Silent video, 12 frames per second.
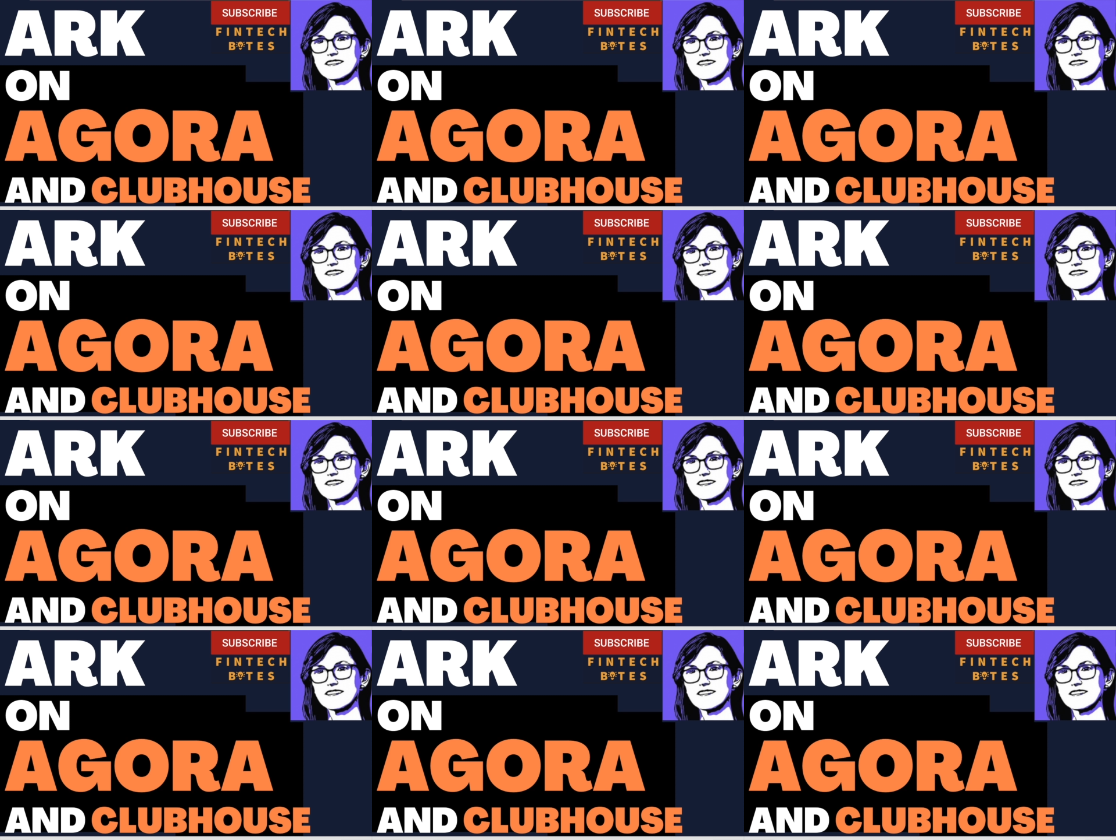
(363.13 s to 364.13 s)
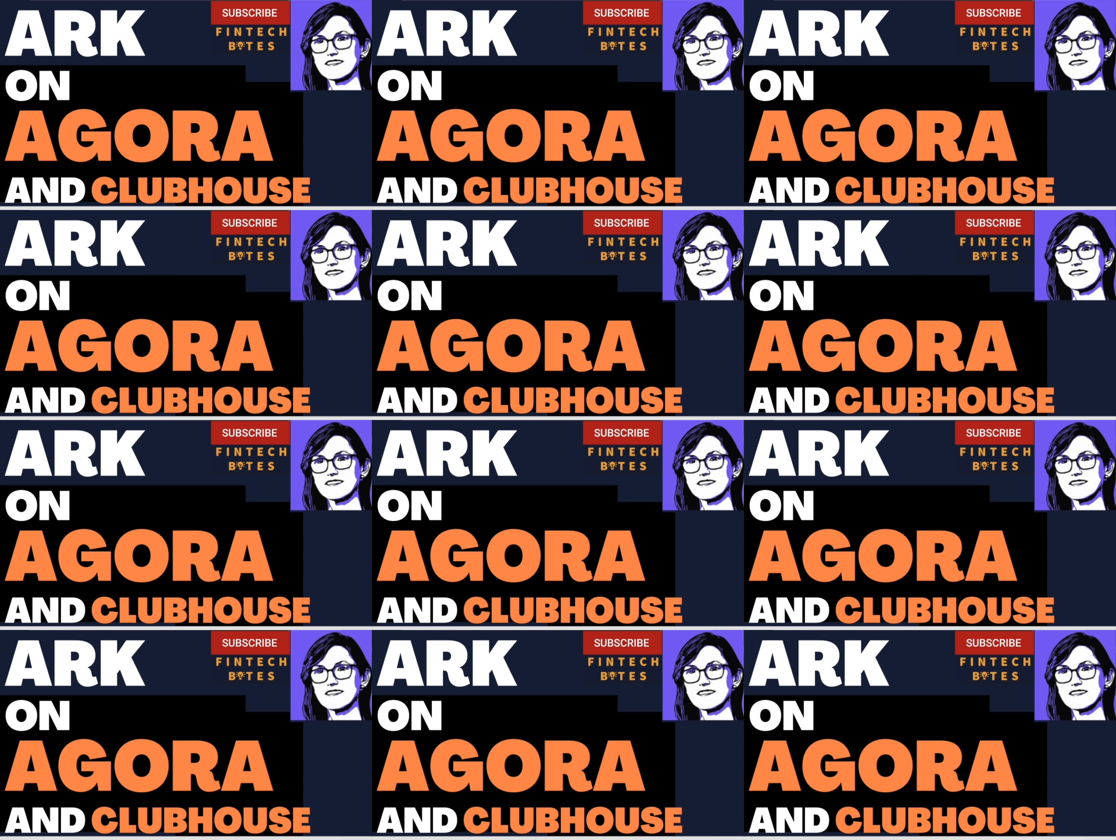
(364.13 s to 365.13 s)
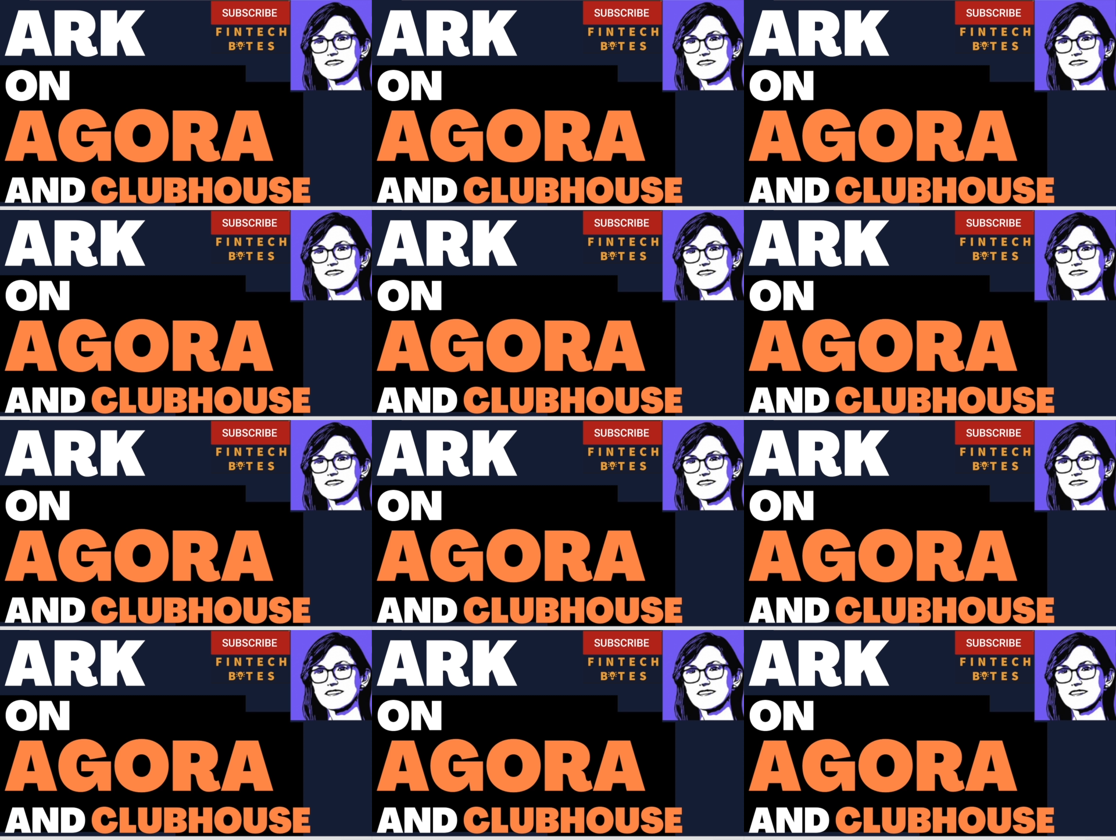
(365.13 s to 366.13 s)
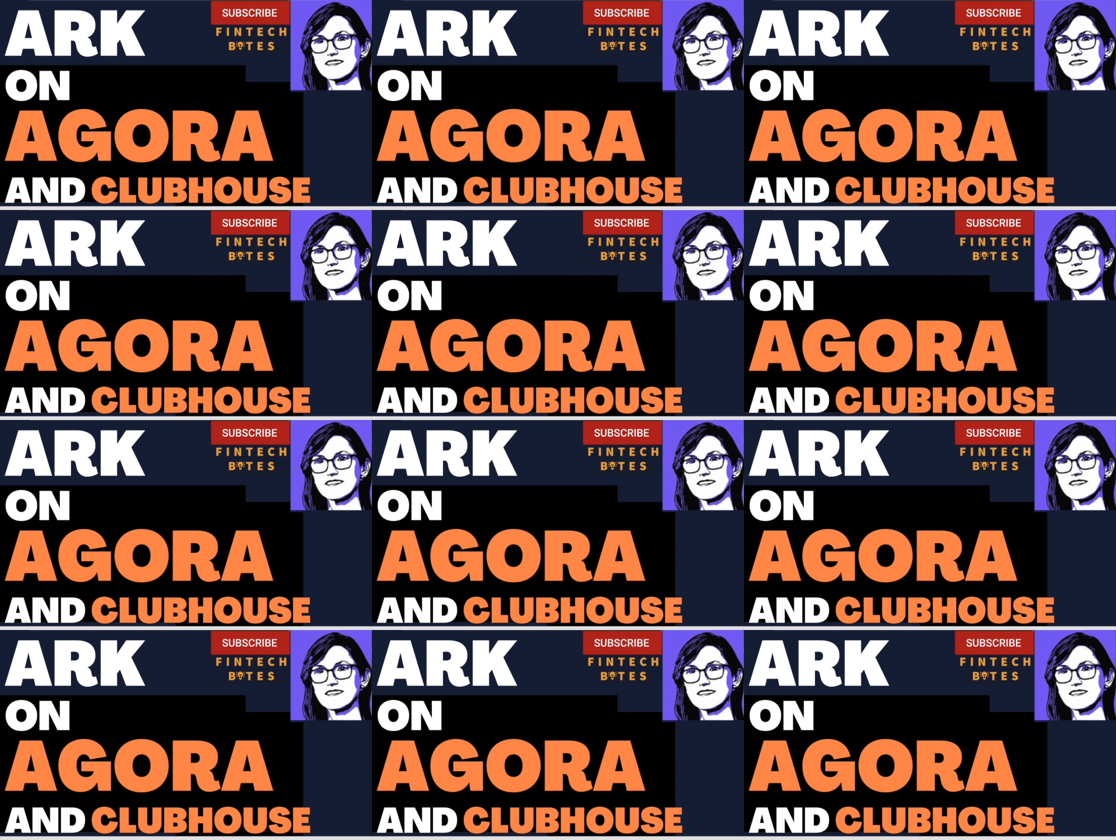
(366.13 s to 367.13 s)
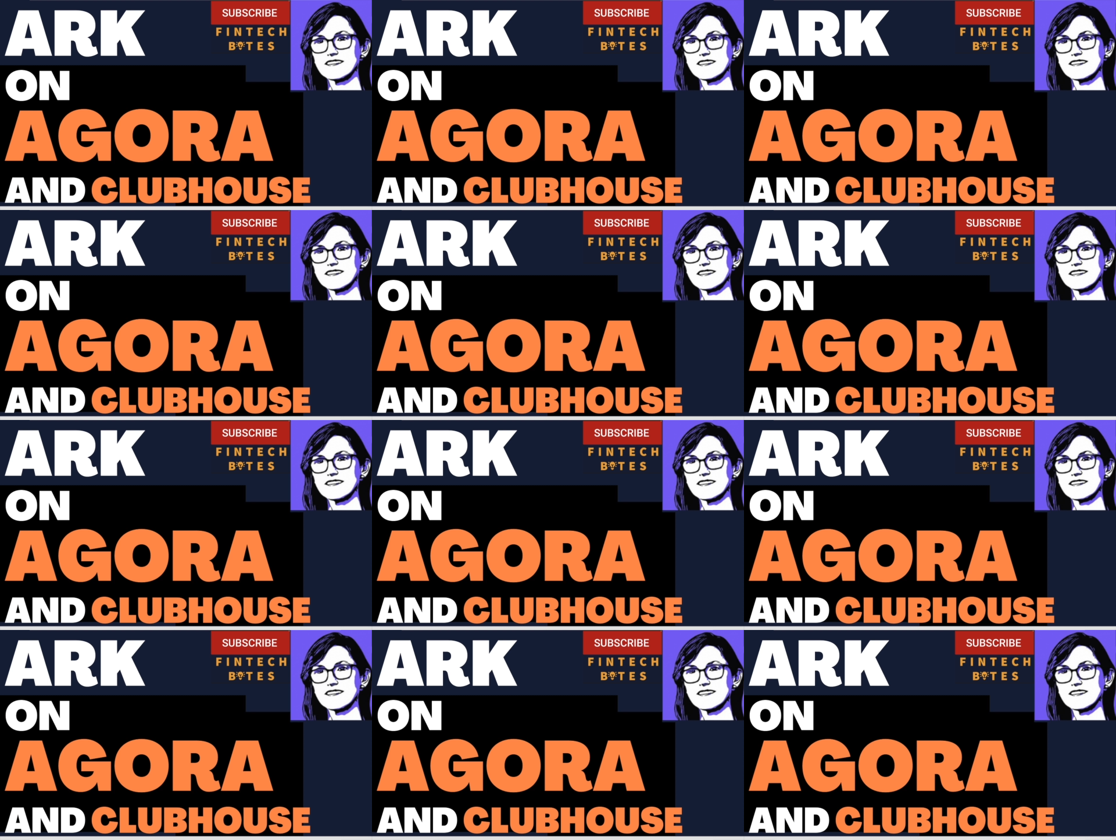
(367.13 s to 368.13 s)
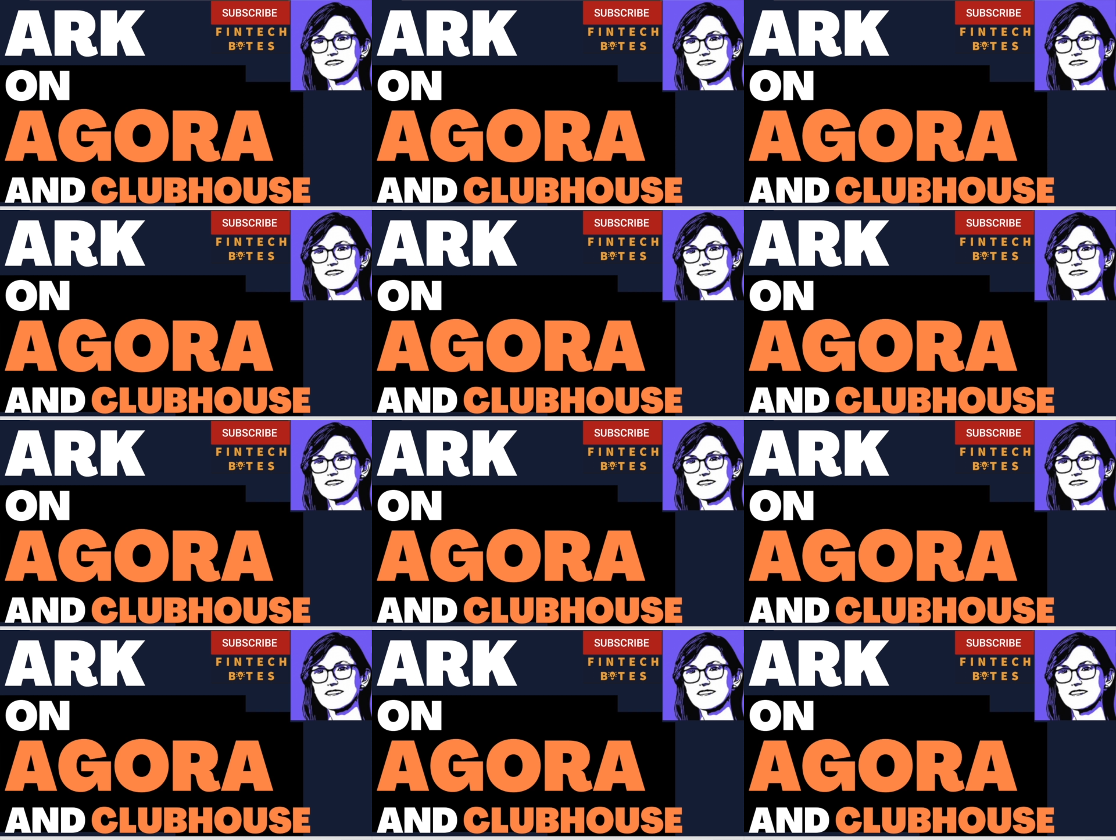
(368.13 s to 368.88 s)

This is a still picture; no speech is visible.